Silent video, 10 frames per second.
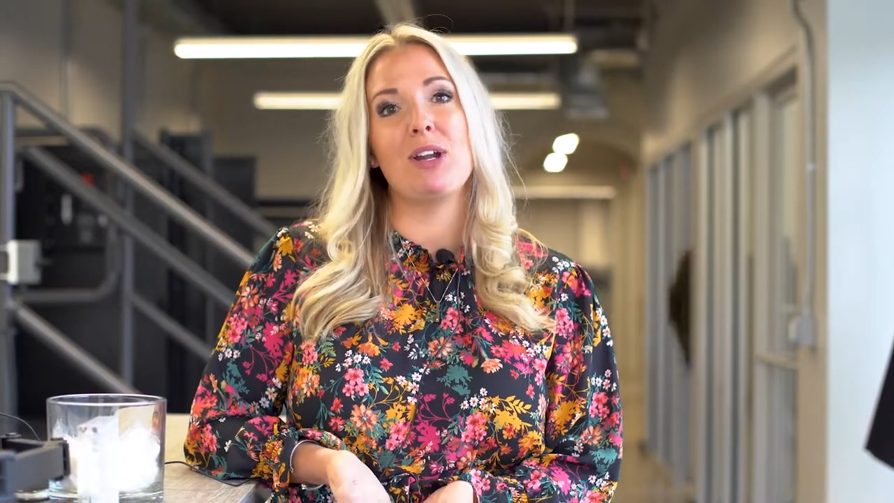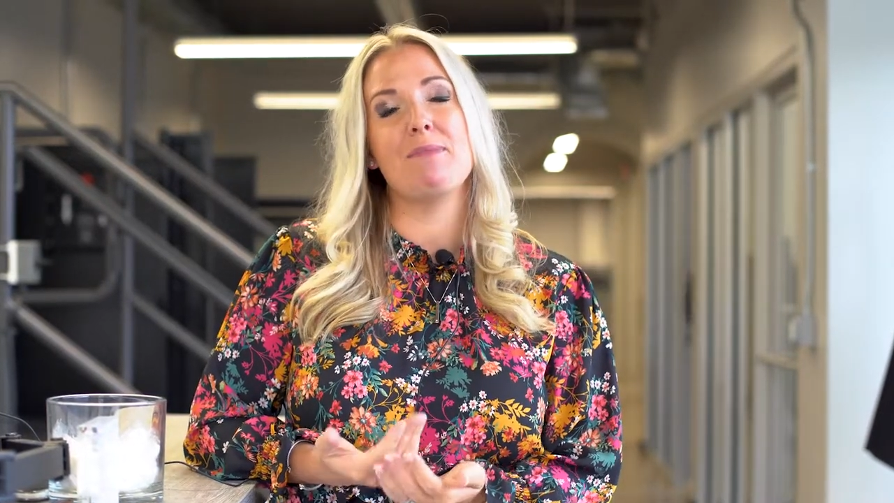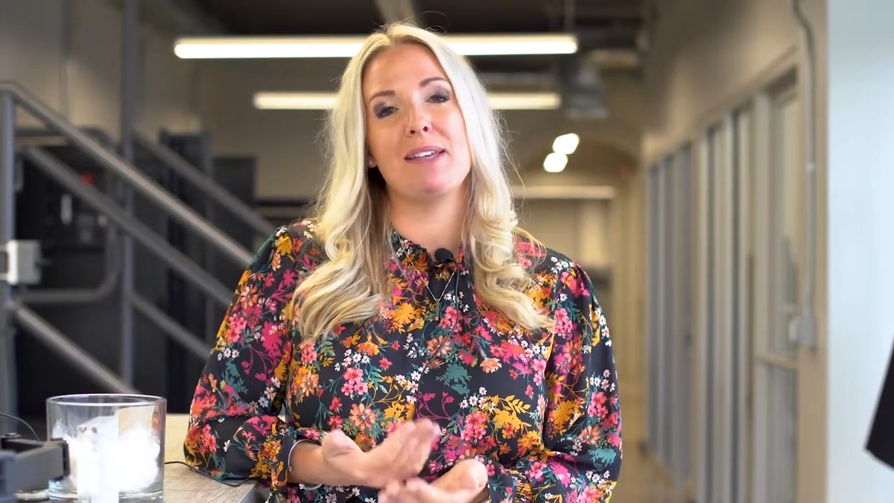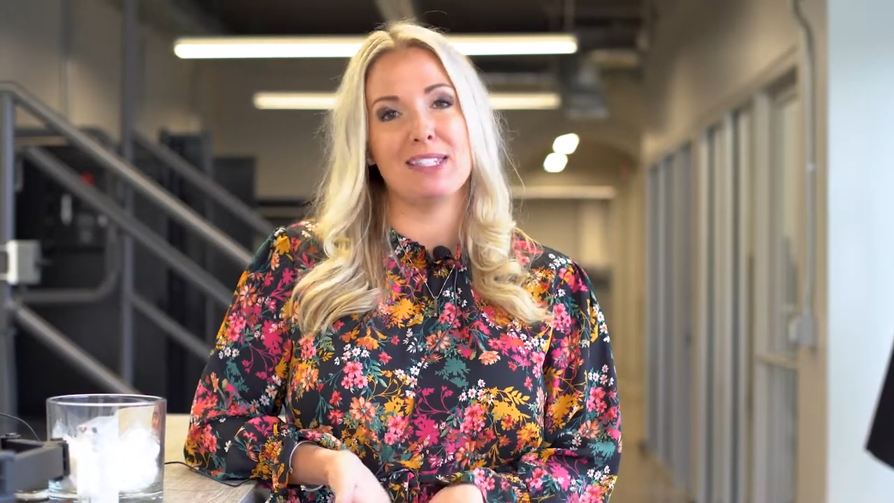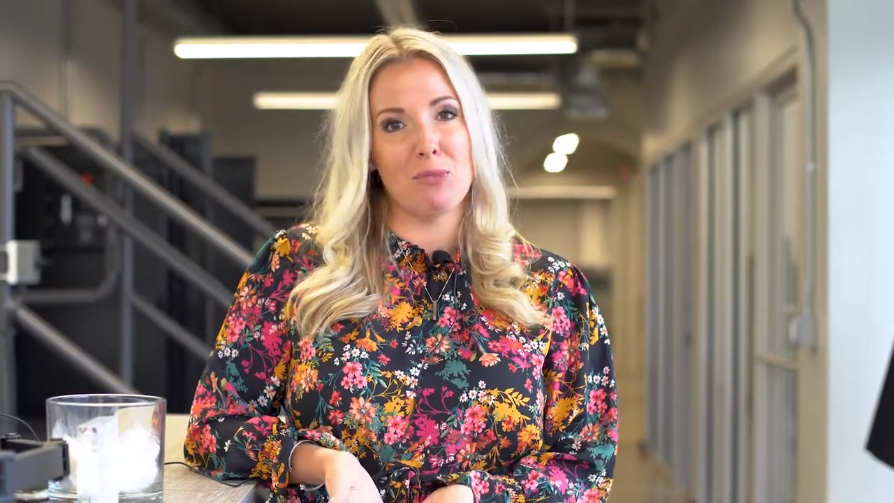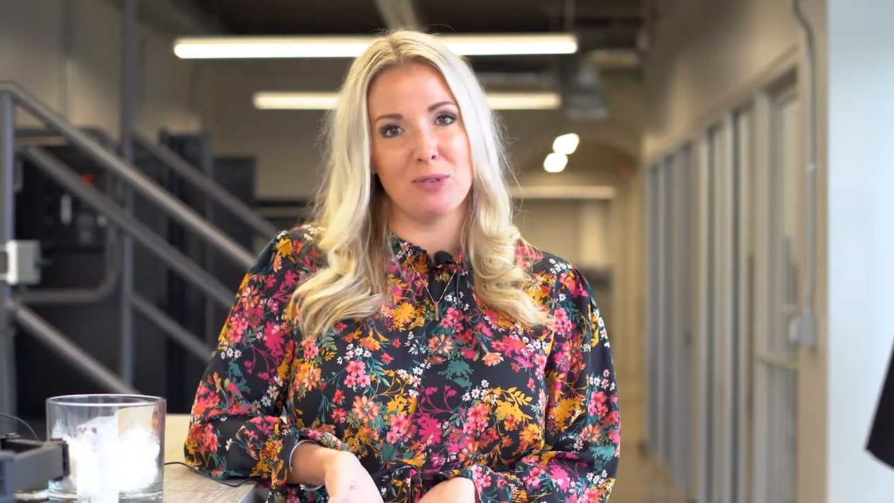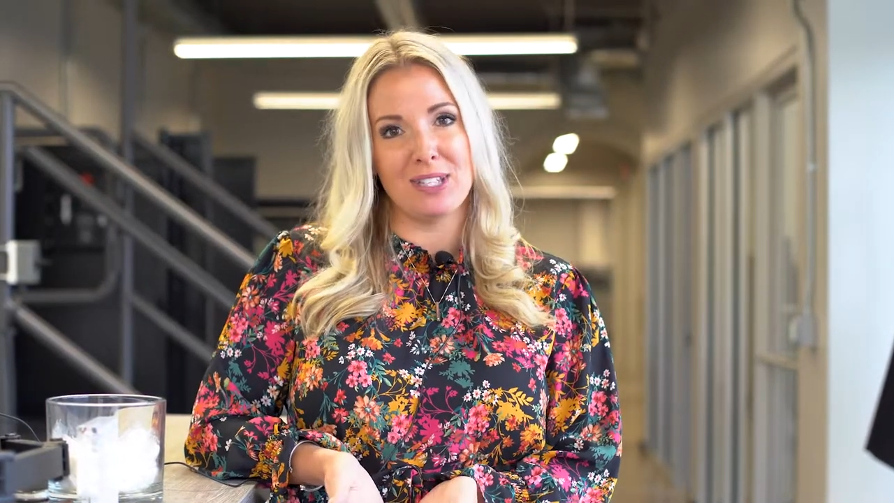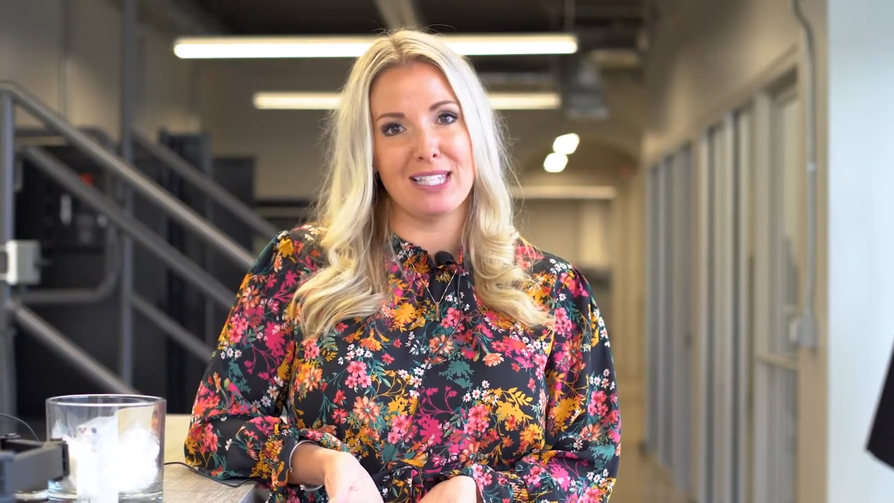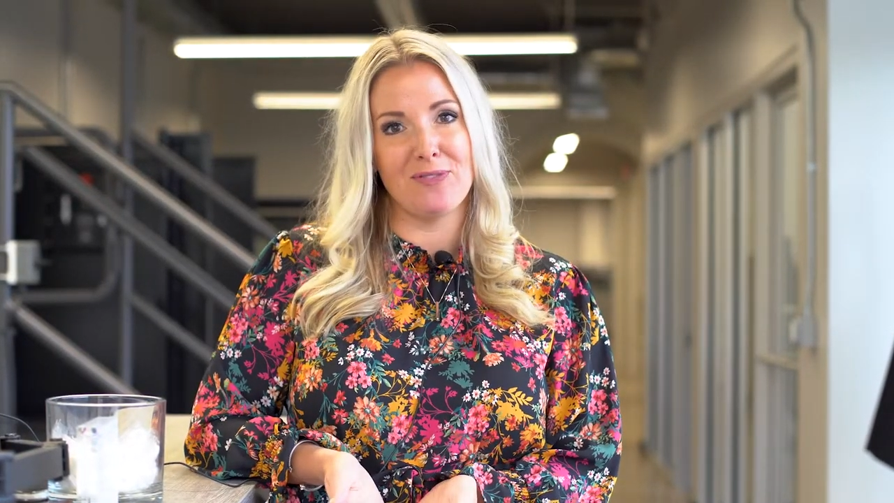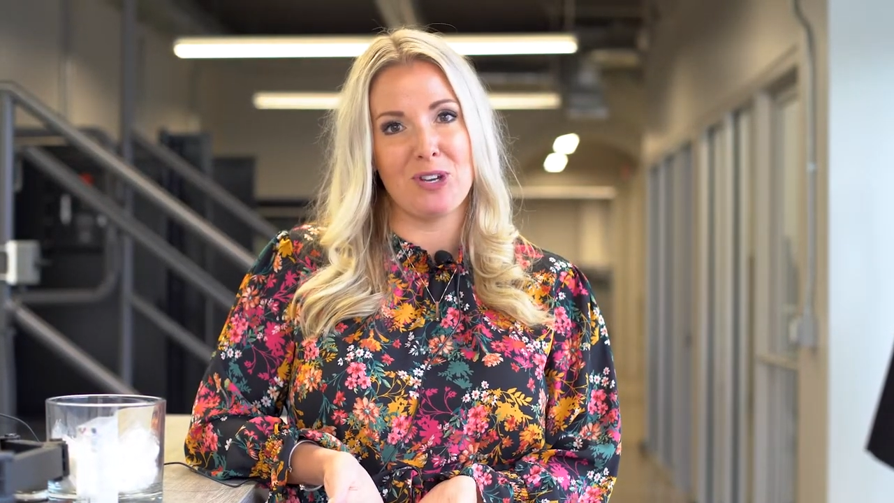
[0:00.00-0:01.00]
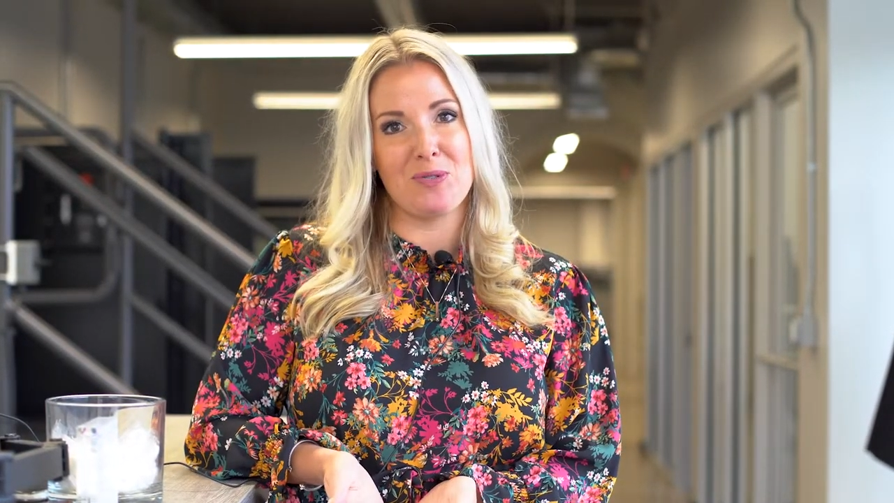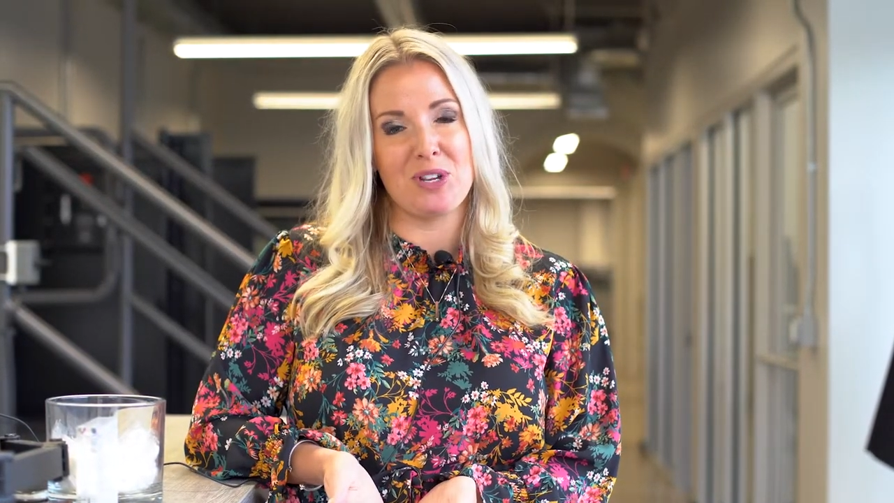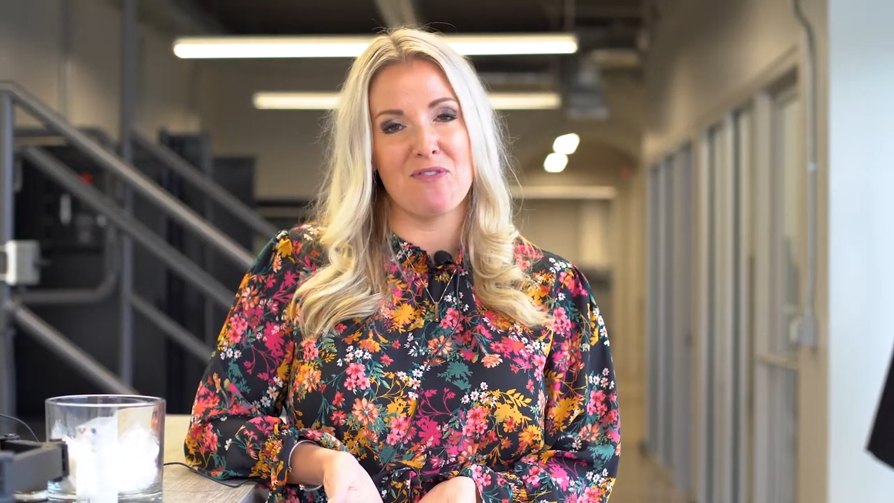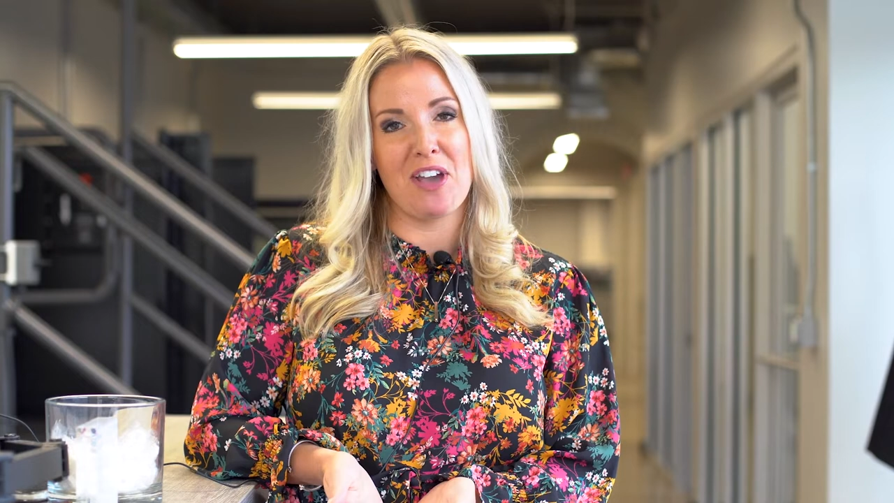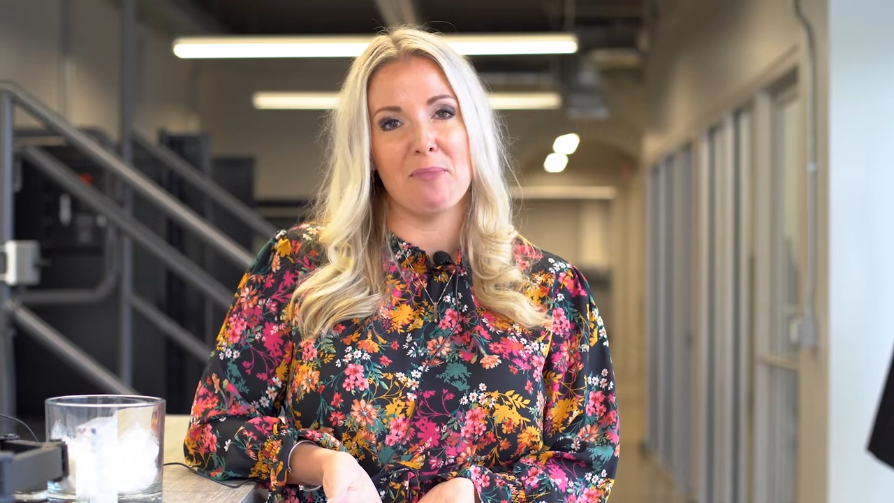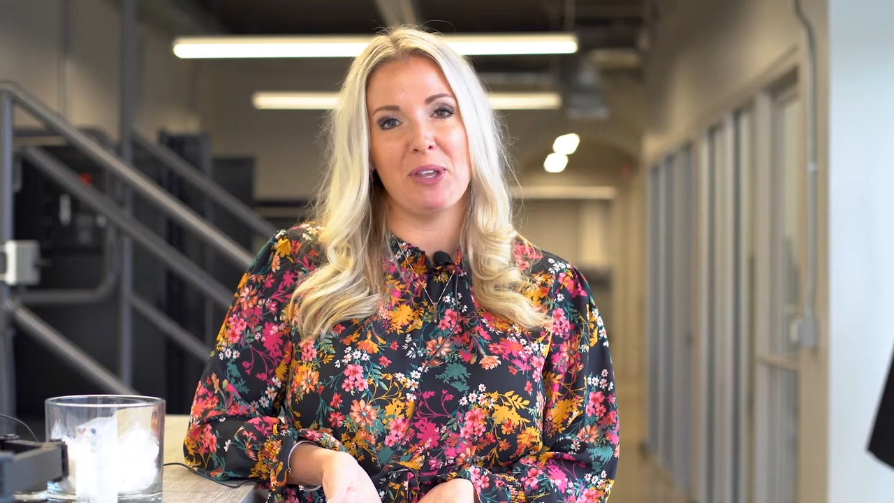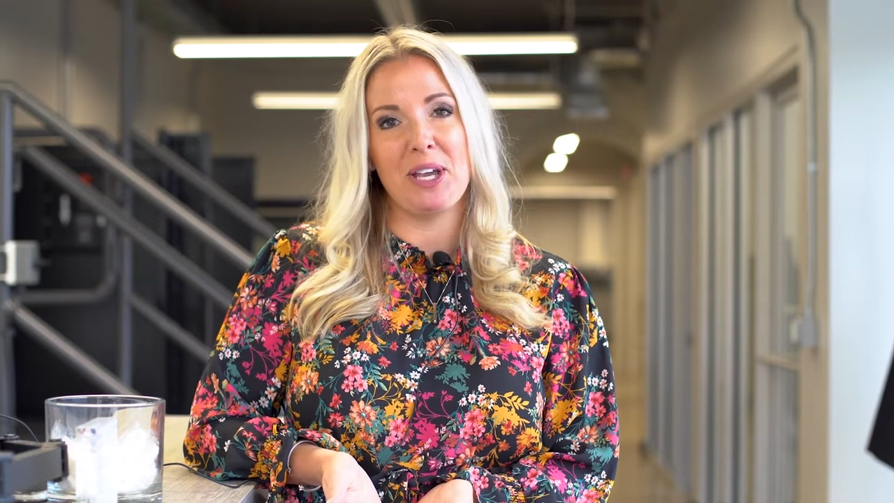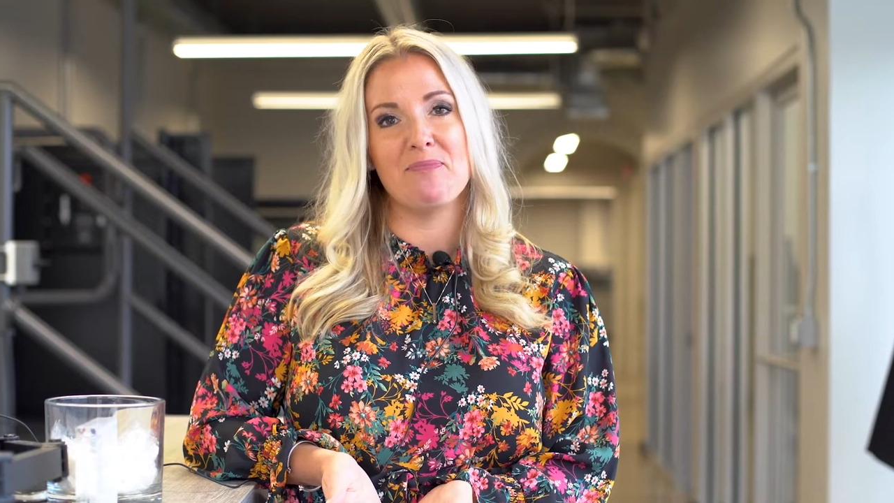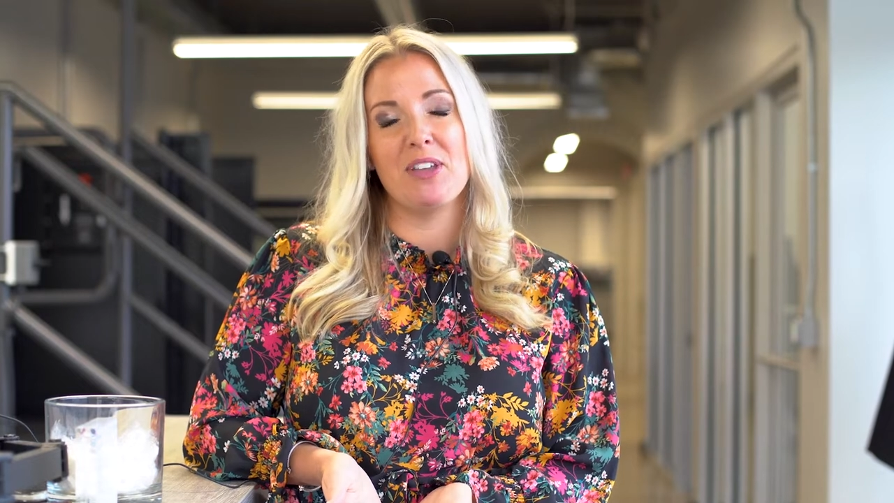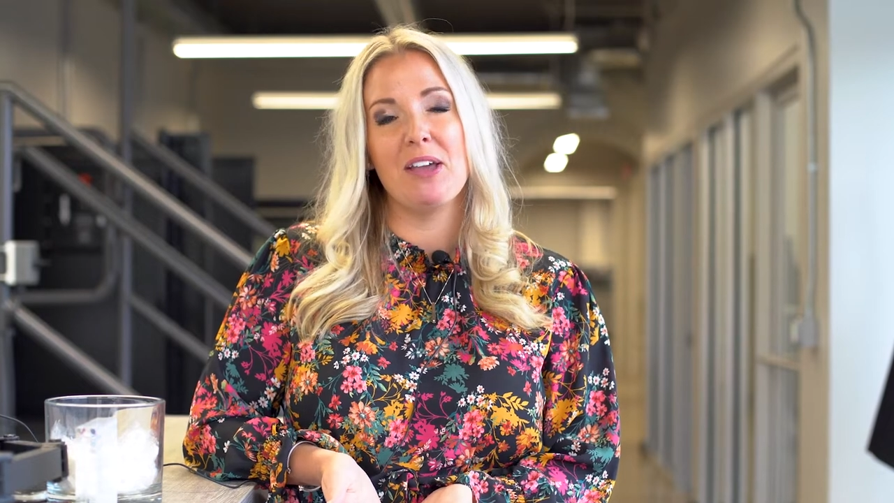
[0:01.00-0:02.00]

when it makes the most sense for you and your family.